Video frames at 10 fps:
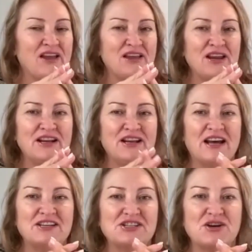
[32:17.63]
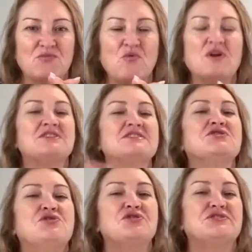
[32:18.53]
in a nutshell, what does a
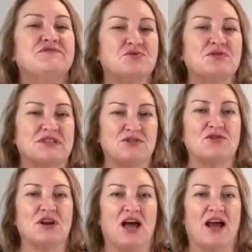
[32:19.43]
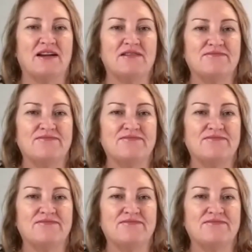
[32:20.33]
good divorce look like?